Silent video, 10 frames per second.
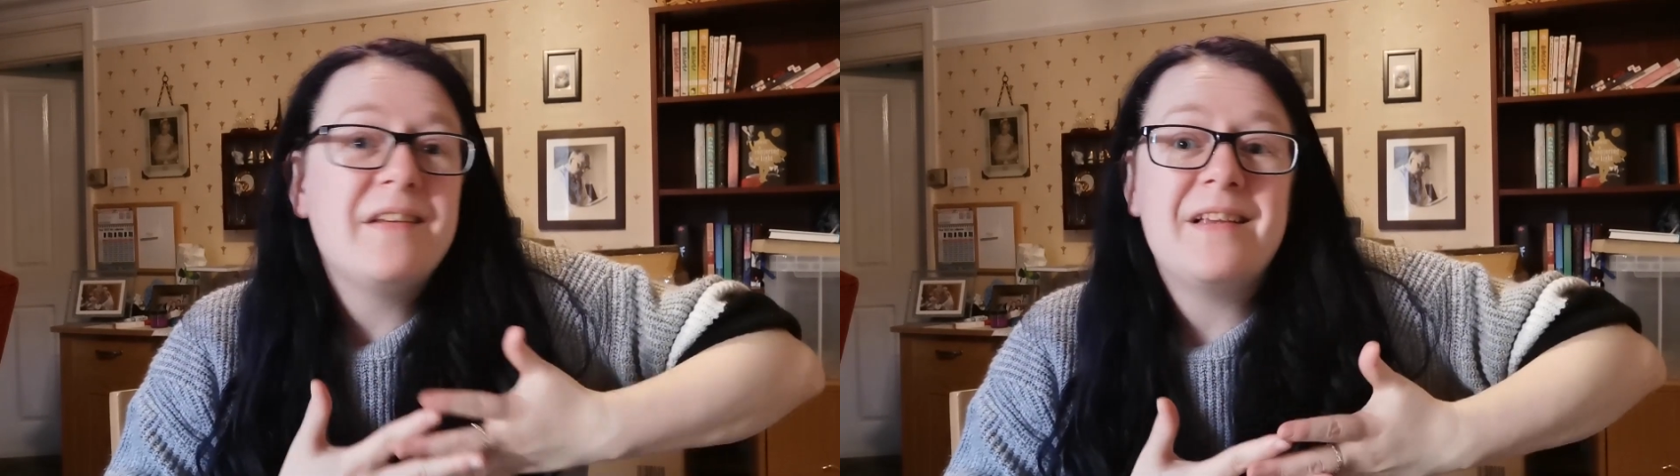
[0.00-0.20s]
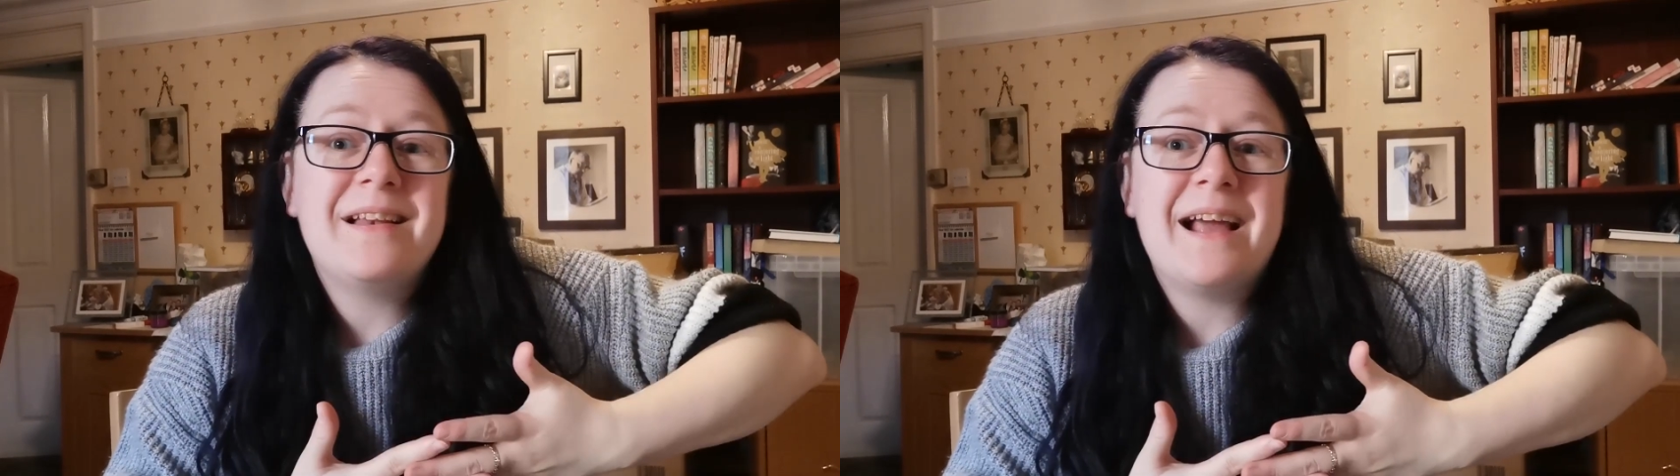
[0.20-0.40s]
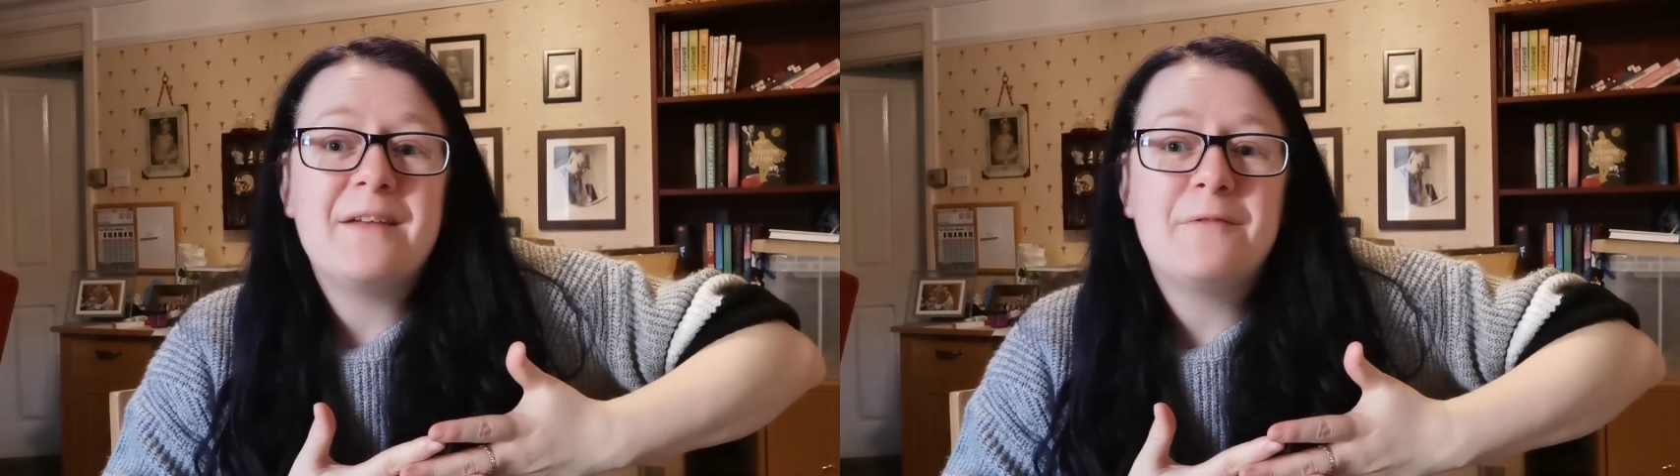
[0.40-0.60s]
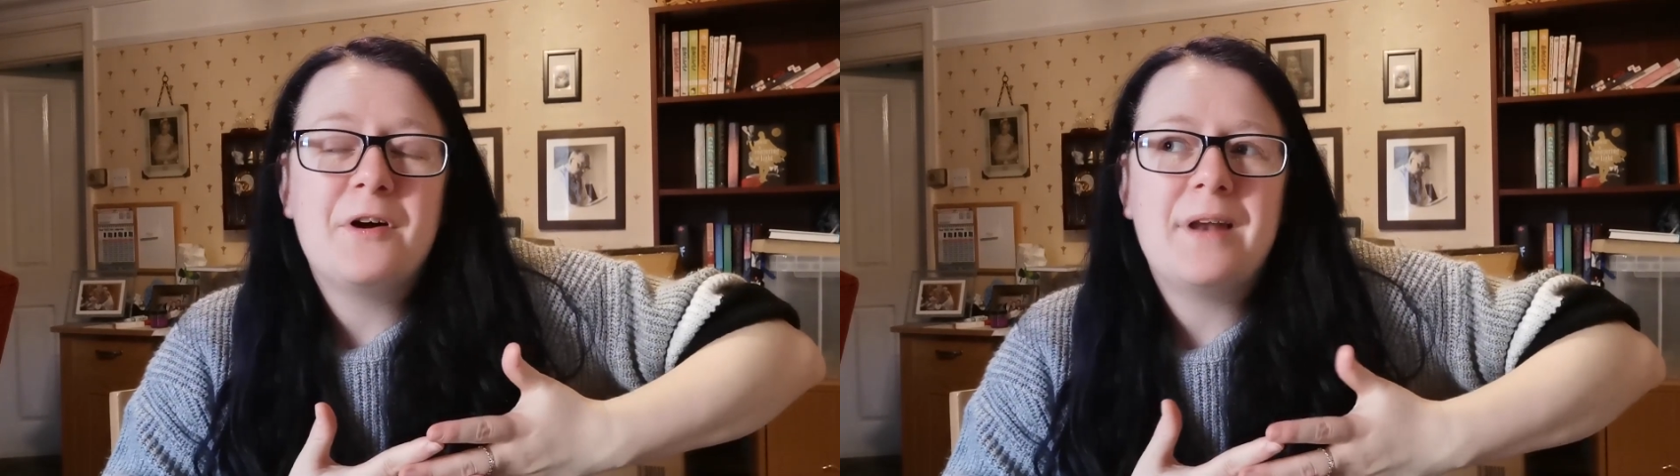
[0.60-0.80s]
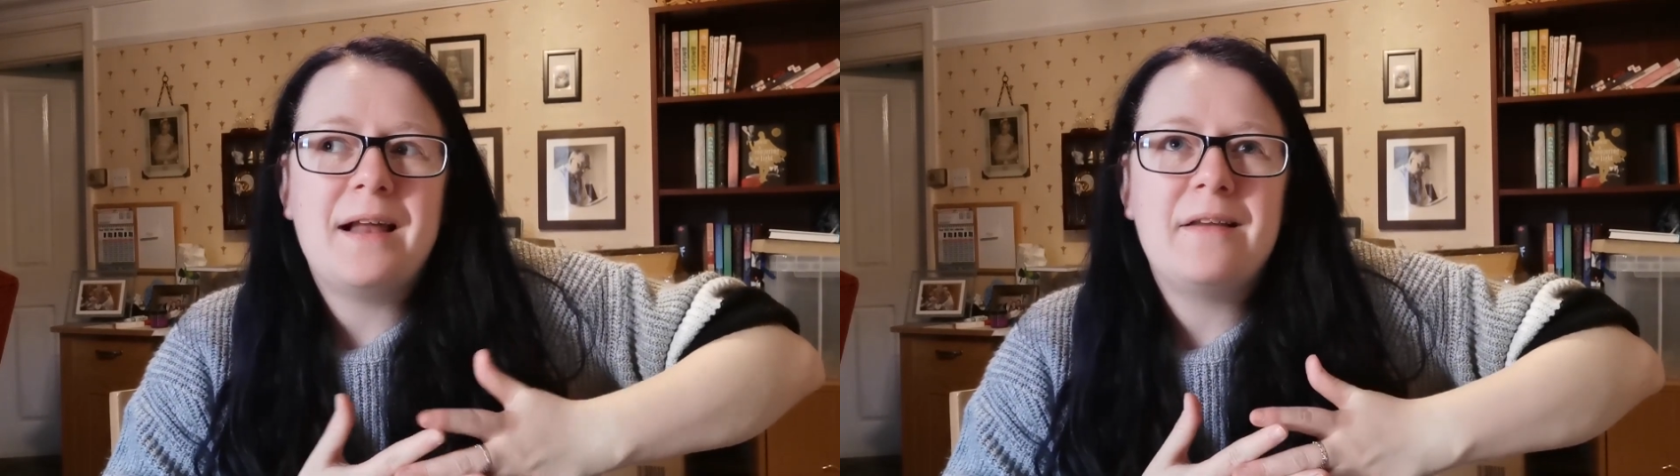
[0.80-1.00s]
I certainly had
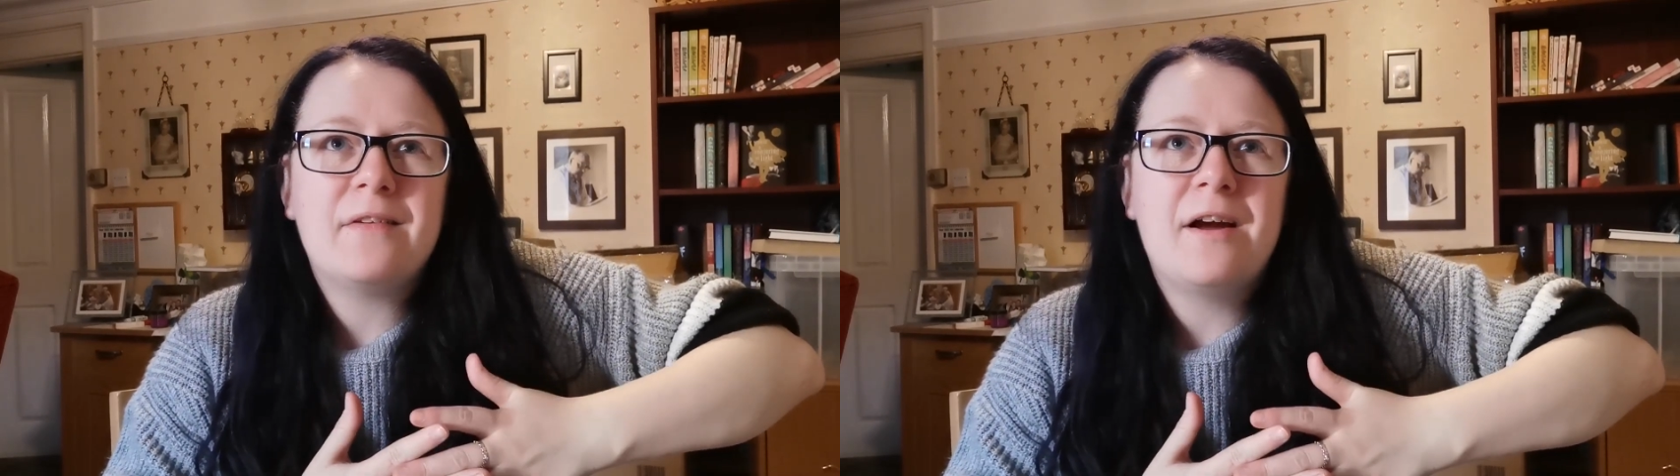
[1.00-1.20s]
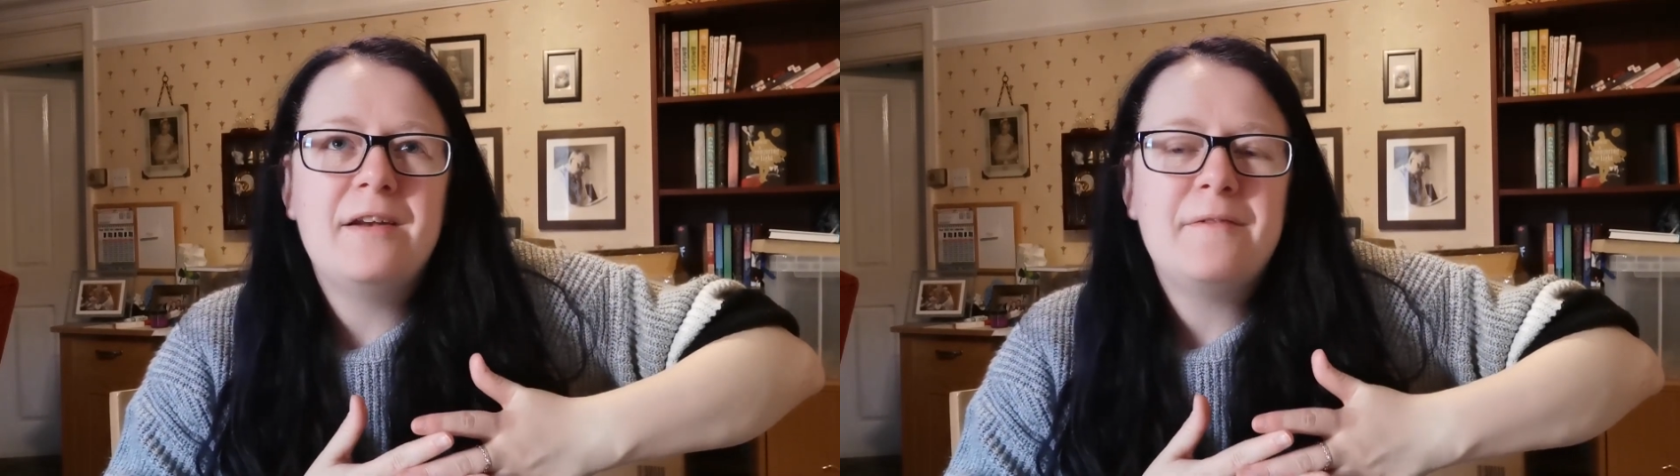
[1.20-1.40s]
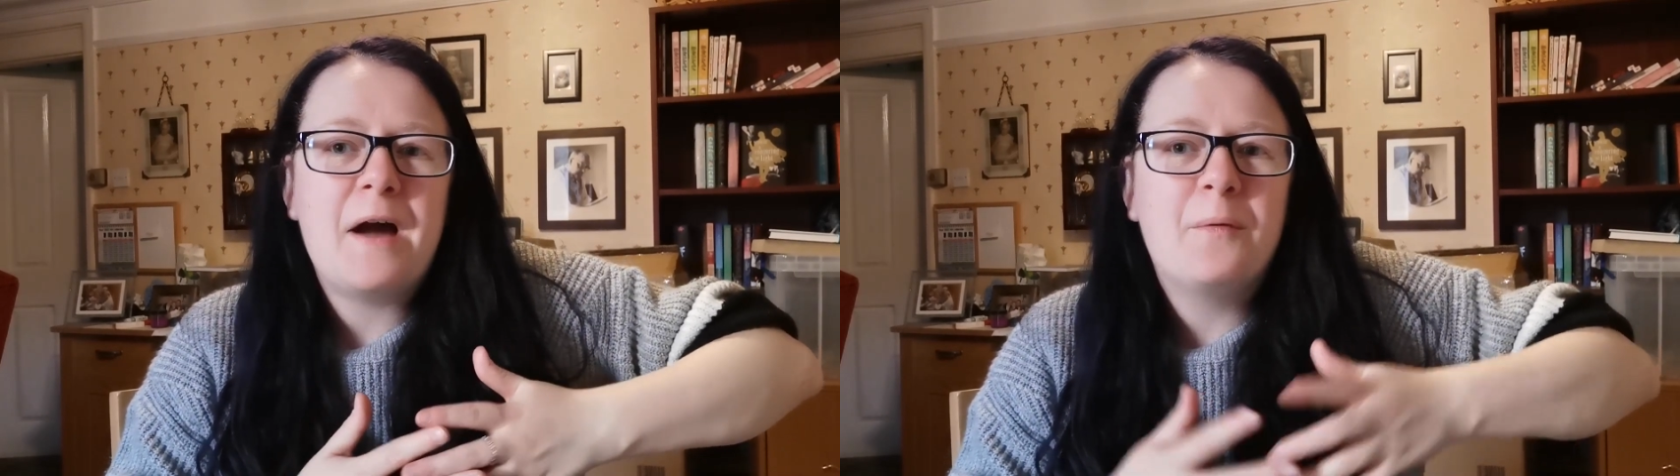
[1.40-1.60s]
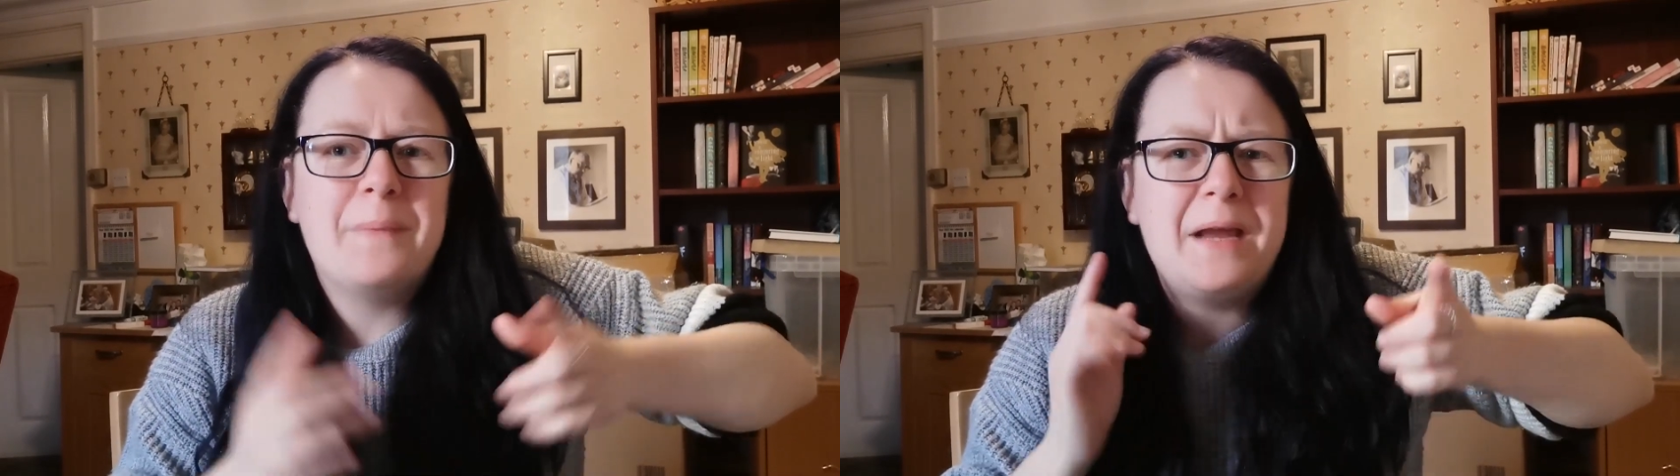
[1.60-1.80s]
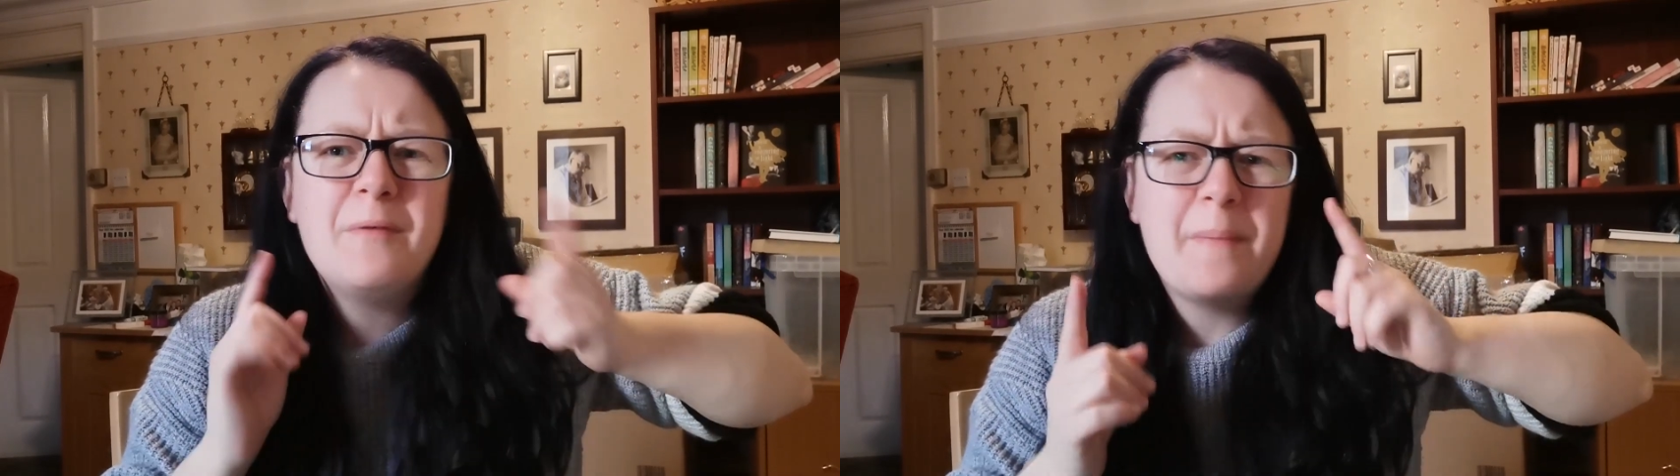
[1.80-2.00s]
fun, and it's kind of
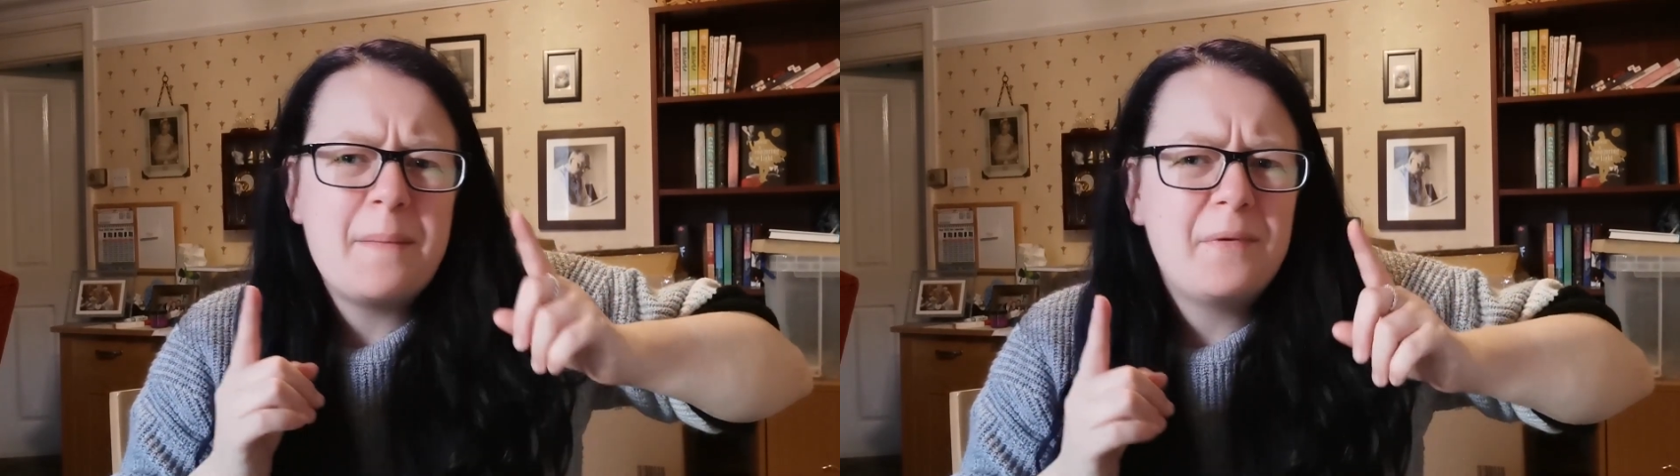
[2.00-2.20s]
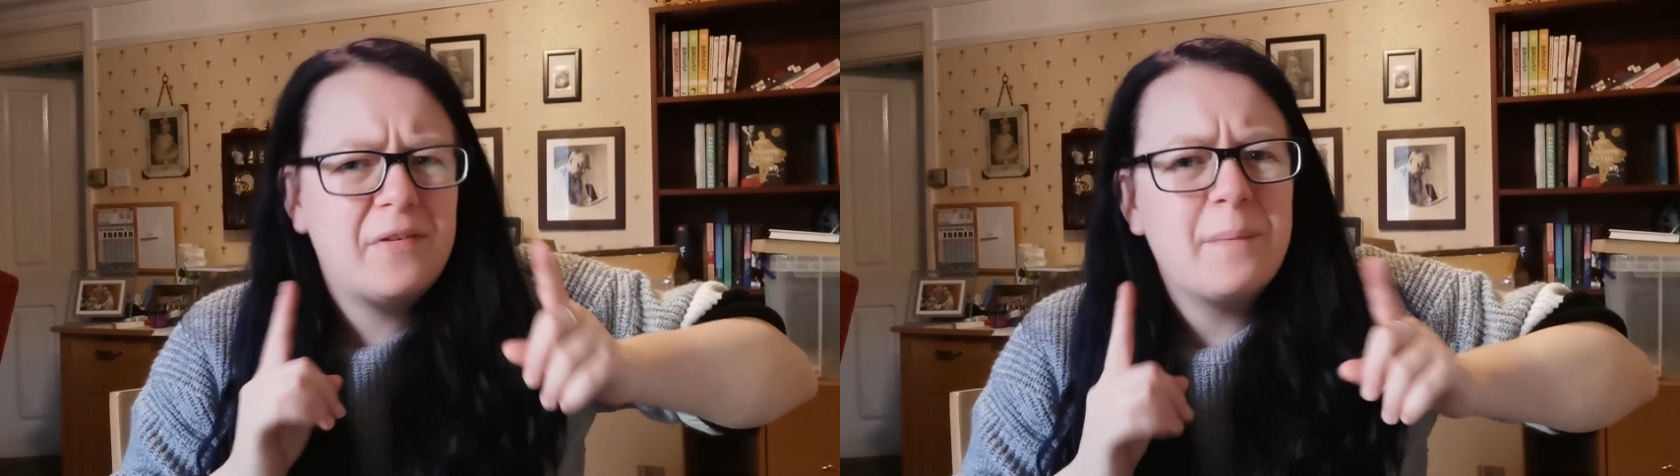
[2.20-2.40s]
helped me remember